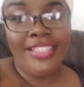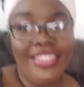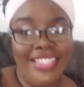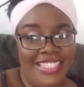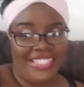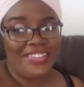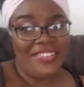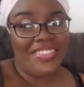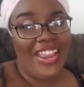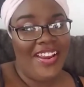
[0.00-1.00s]
So
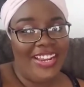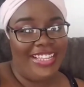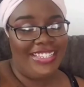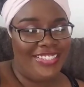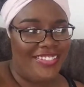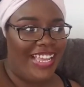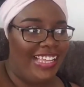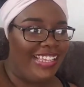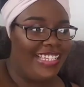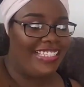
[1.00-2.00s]
there it is, you
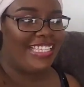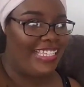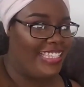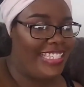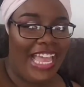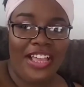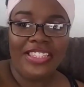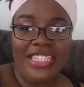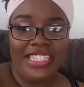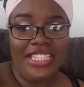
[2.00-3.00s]
guys. This
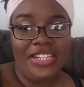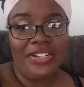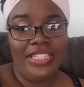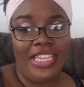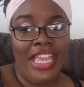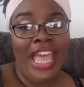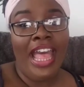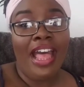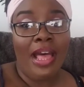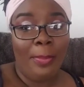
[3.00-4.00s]
house is literally
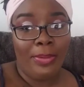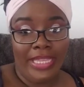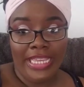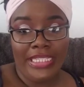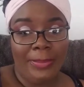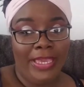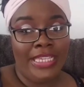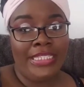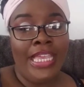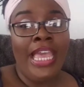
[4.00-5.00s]
a blank
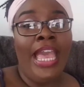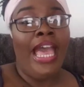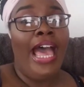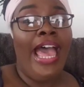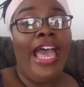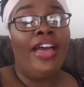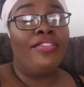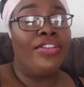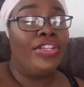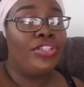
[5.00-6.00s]
space. I have
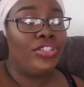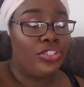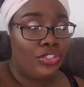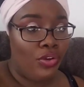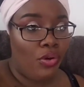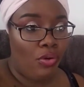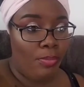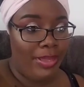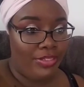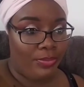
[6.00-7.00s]
so
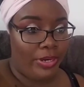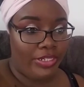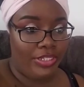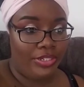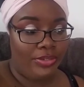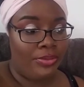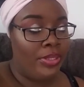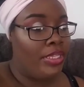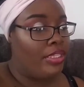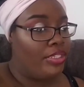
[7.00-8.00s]
much work to do.
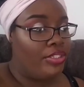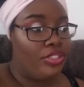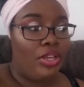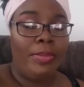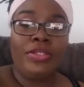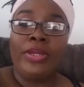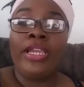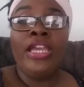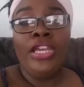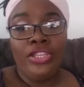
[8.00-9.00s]
So much work.
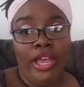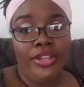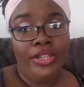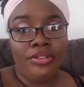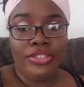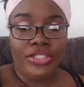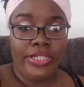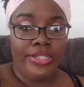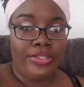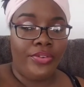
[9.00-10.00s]
Y'all know
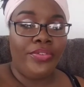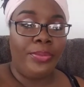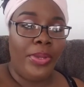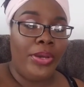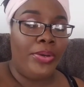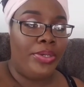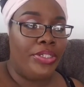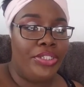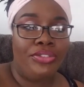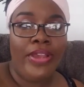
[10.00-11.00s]
Shun is over the road.
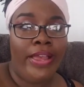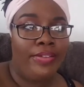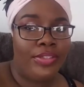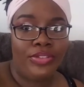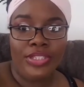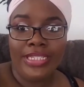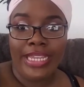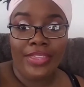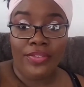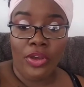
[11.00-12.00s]
She drives, so she's
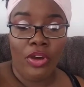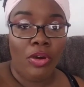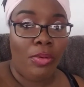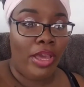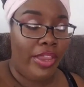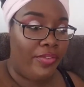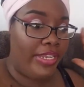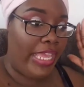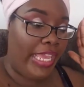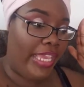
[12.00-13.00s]
not even home every
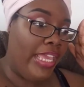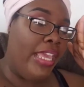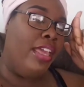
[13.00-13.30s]
day.